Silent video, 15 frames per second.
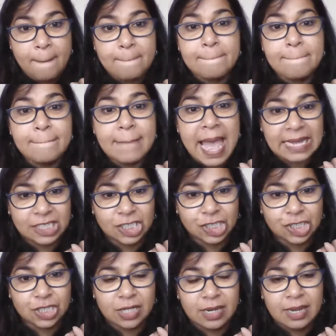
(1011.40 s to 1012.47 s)

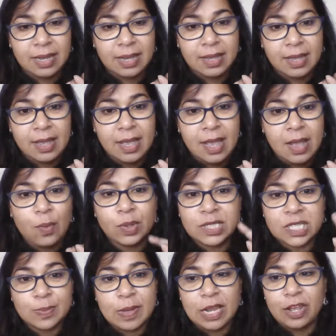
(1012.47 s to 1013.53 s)
Match. What's the
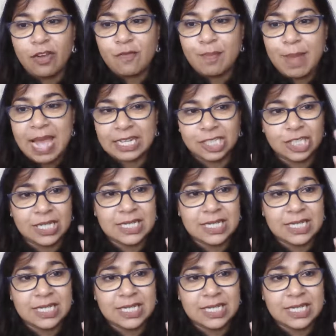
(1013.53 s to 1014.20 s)
spelling of match?